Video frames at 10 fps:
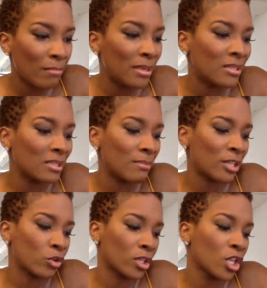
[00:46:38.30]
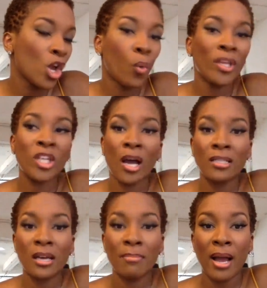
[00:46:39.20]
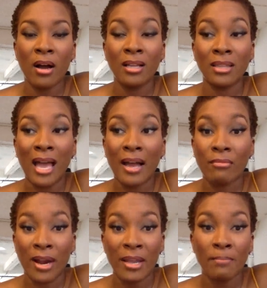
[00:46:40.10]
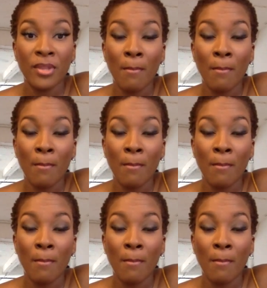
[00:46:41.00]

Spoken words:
business metrics. We talked about a lot, right?